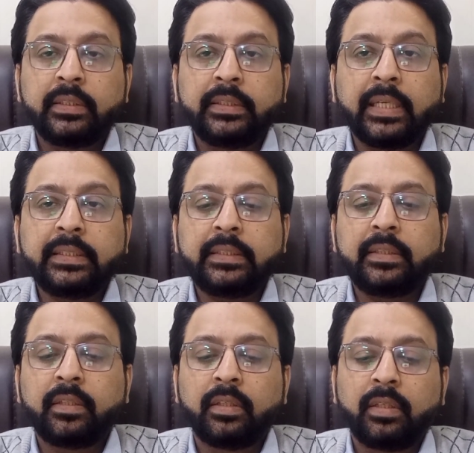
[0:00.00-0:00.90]

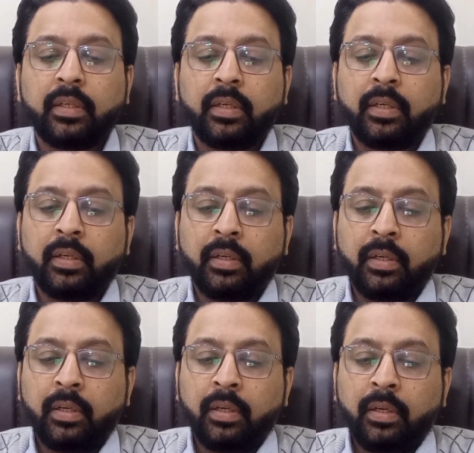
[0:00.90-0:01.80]
Just
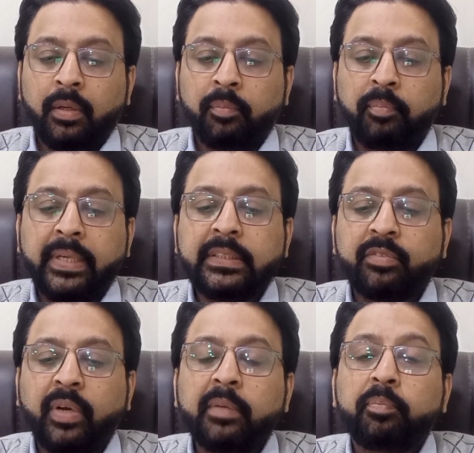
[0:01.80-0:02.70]
mix
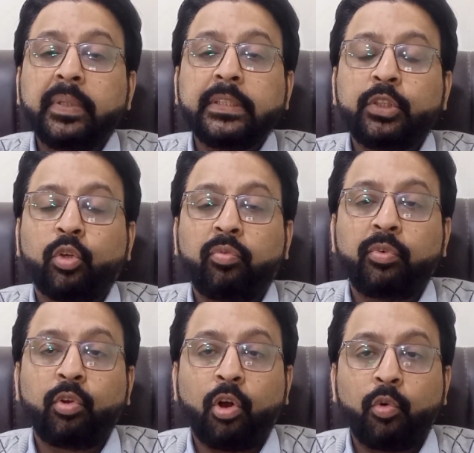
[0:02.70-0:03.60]
one pinch
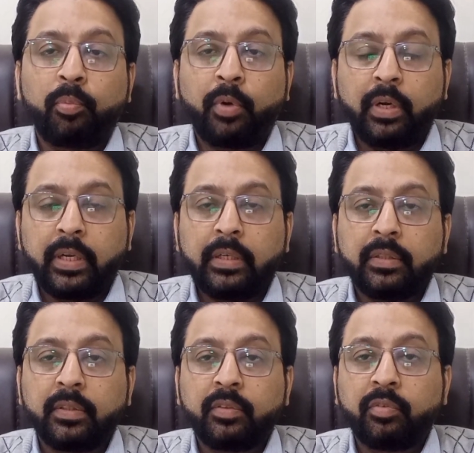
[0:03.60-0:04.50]
of clove
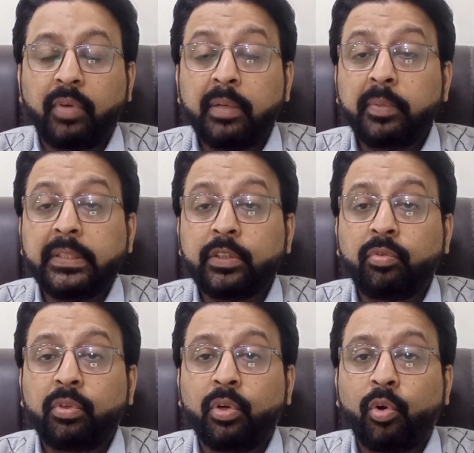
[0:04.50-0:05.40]
powder with
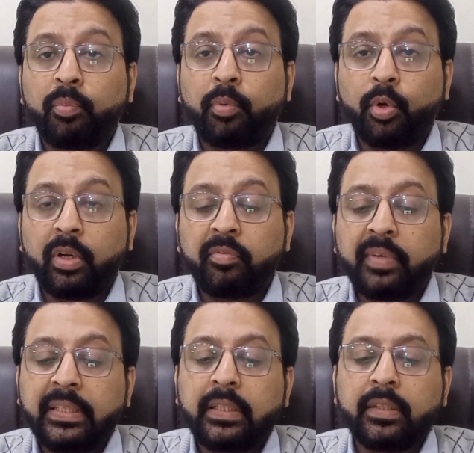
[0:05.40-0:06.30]

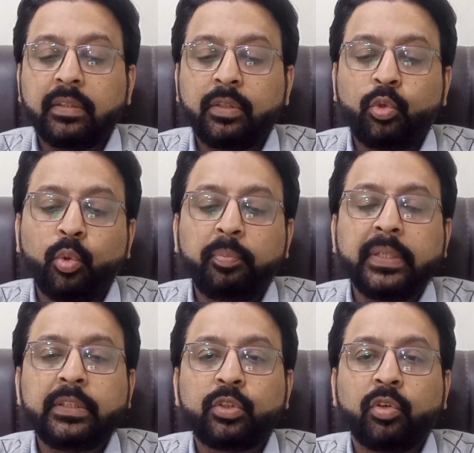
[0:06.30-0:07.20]
2
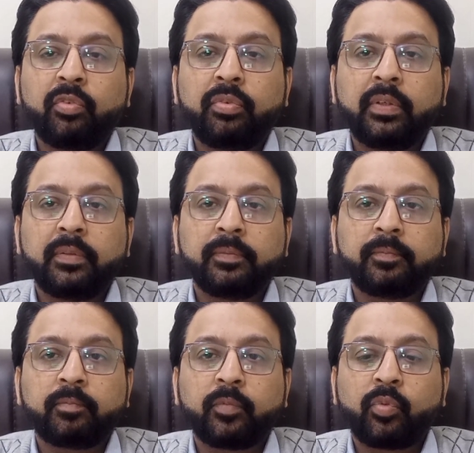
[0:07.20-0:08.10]
pinch of
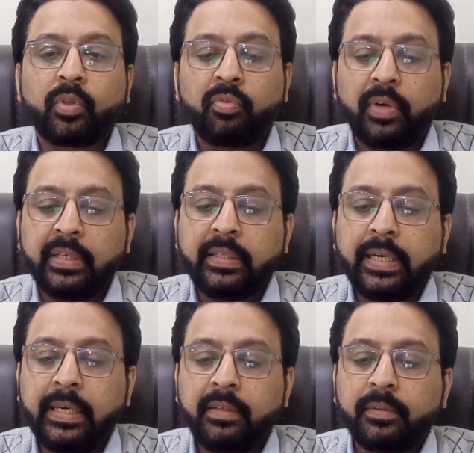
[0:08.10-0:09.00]

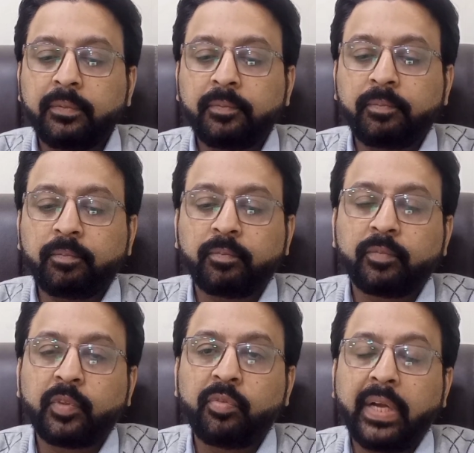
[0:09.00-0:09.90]
fenugreek,
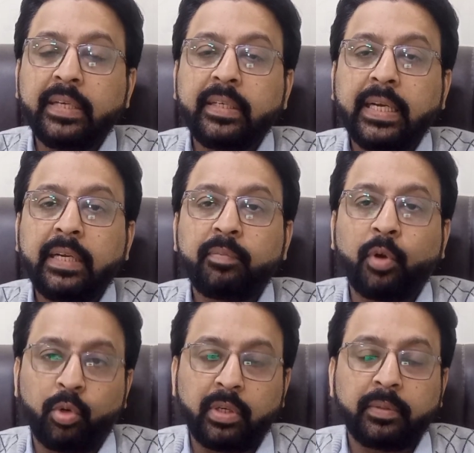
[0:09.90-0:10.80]
fenugreek
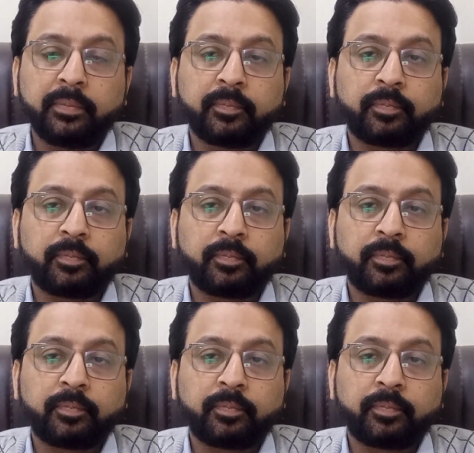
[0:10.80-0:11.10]
powder,